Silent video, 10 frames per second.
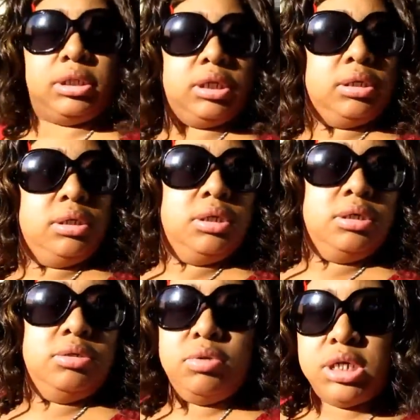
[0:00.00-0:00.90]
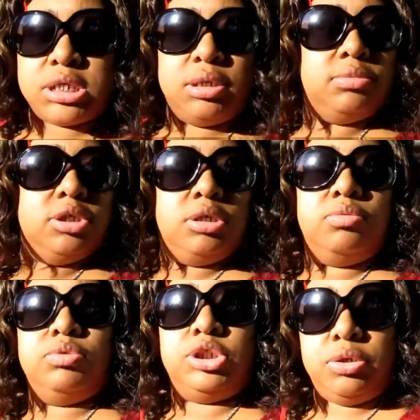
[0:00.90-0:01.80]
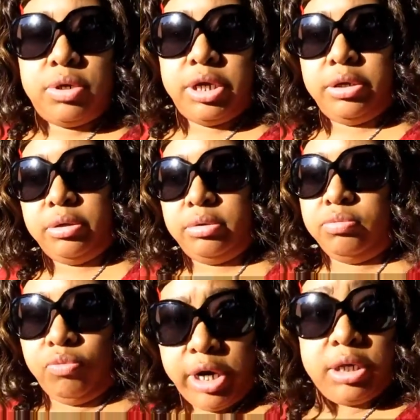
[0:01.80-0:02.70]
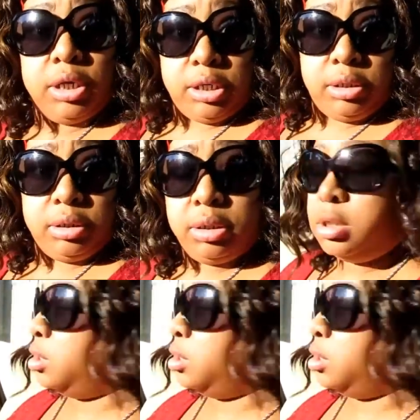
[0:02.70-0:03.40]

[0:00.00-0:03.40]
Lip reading: that. You get something done with your hair, regular hair,